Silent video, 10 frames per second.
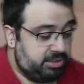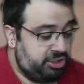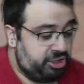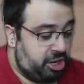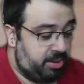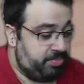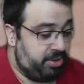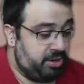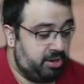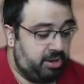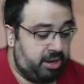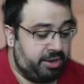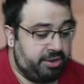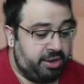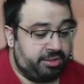Chopper,
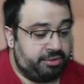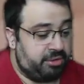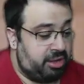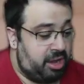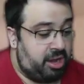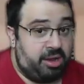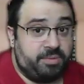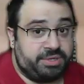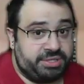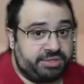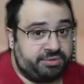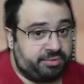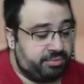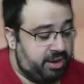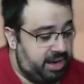another Law, which is
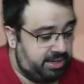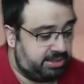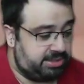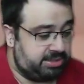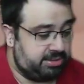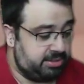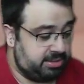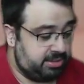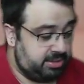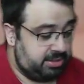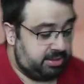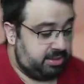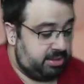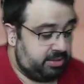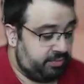great.
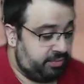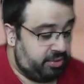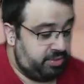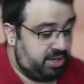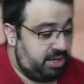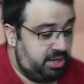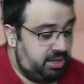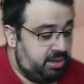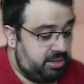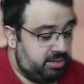Roki.